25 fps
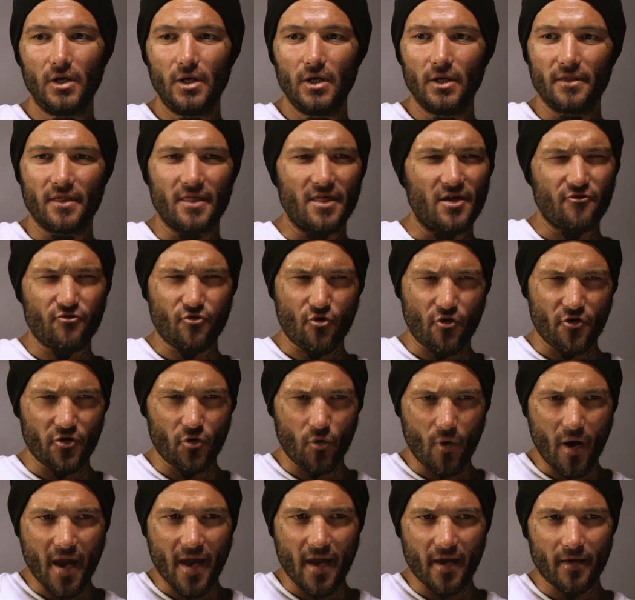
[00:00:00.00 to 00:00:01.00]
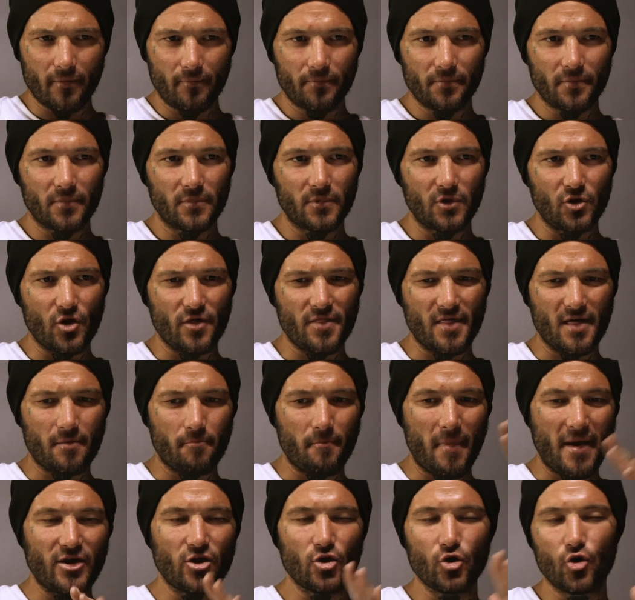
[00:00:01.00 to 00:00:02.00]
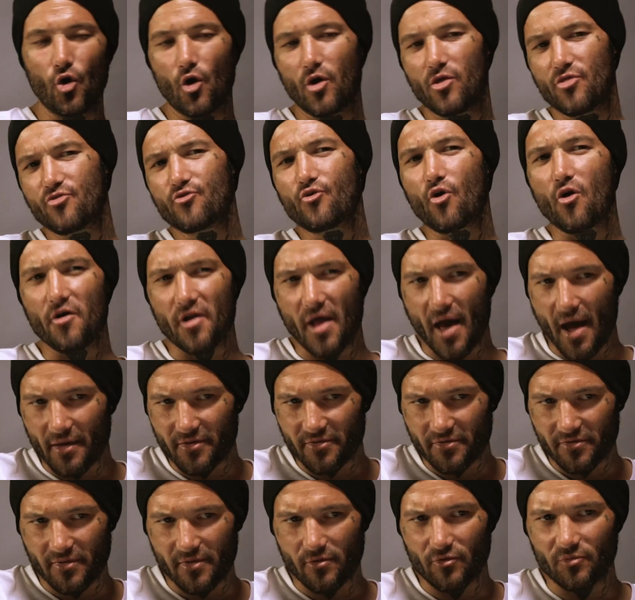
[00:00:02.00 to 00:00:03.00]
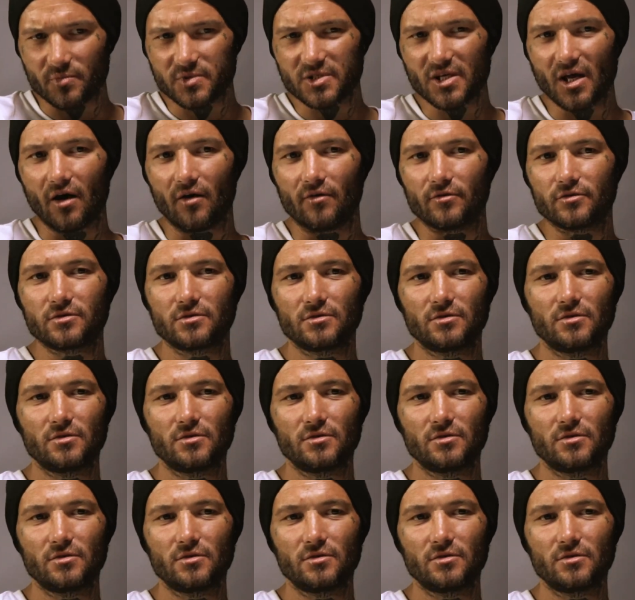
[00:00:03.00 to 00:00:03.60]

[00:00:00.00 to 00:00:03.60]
They throw it away. They make you go and throw it out themselves.